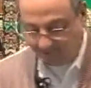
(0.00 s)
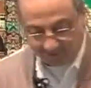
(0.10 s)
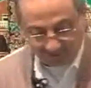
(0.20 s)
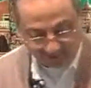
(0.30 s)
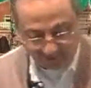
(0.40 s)

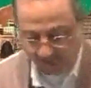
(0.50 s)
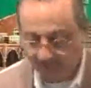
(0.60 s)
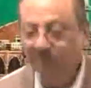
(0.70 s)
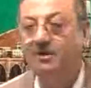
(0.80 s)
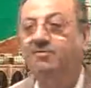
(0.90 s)
Brother, go
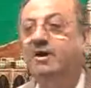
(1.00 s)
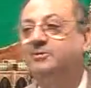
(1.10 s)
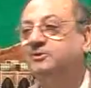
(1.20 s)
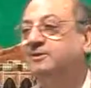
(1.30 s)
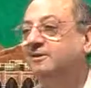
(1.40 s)
to the
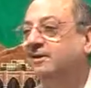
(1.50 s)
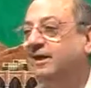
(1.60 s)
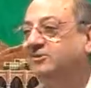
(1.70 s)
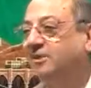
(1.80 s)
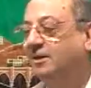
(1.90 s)
verbs in
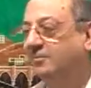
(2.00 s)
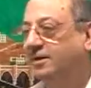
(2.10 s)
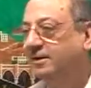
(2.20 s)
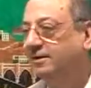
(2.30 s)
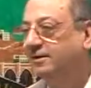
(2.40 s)
lesson number